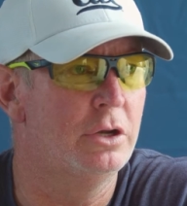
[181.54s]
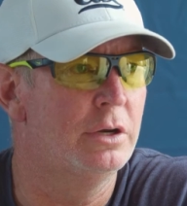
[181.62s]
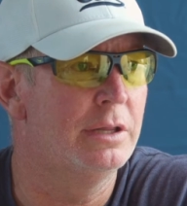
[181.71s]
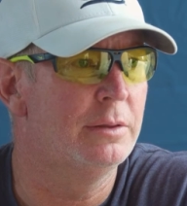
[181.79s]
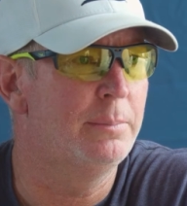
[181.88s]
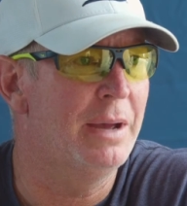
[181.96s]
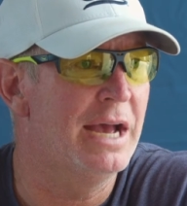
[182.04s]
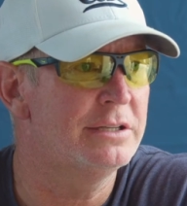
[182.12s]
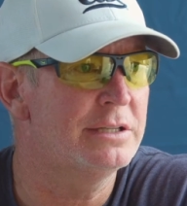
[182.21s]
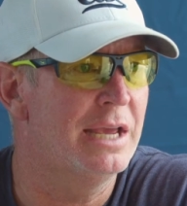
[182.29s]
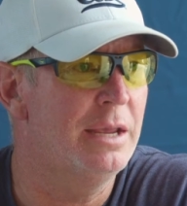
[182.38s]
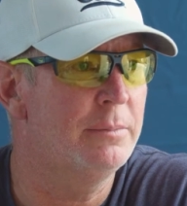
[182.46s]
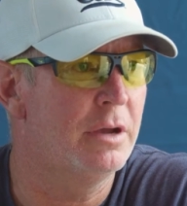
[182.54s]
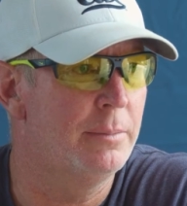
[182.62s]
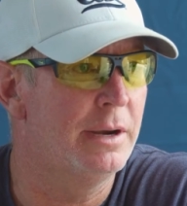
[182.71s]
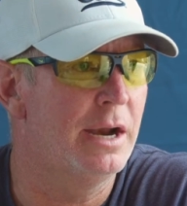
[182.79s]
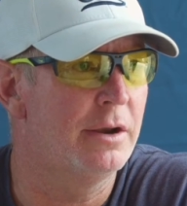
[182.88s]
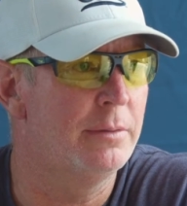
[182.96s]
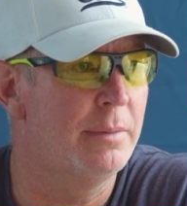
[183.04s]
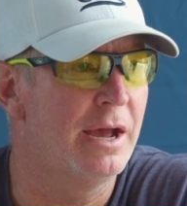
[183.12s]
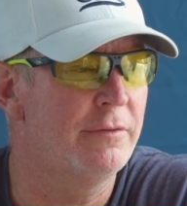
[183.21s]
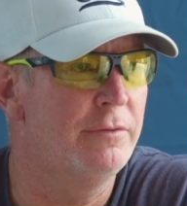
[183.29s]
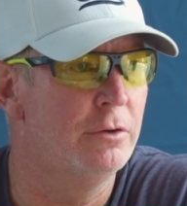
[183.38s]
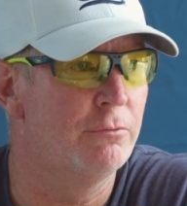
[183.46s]
good in the pass game, coming out of the
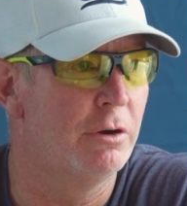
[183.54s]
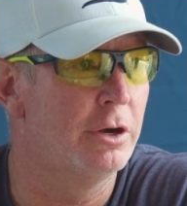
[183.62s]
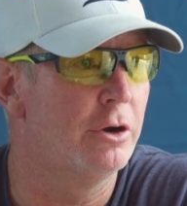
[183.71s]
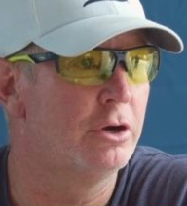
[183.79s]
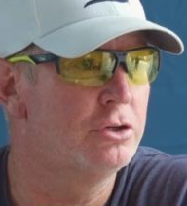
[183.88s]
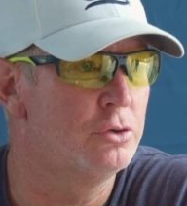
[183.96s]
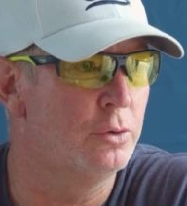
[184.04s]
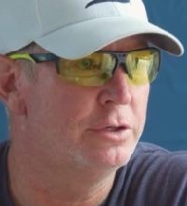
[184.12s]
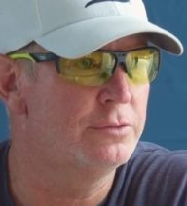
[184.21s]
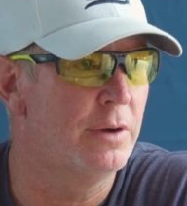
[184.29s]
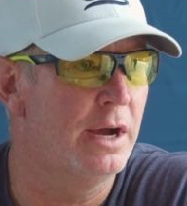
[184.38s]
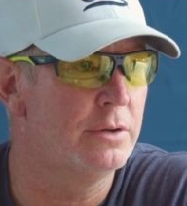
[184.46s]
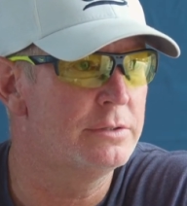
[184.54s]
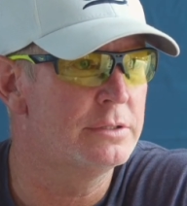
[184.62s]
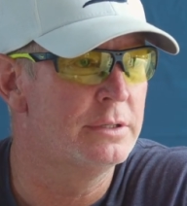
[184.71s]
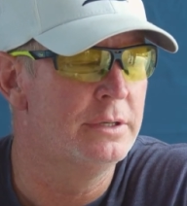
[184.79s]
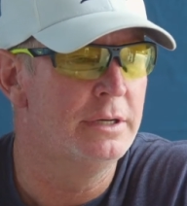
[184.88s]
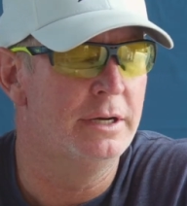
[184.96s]
backfield, running our choice routes.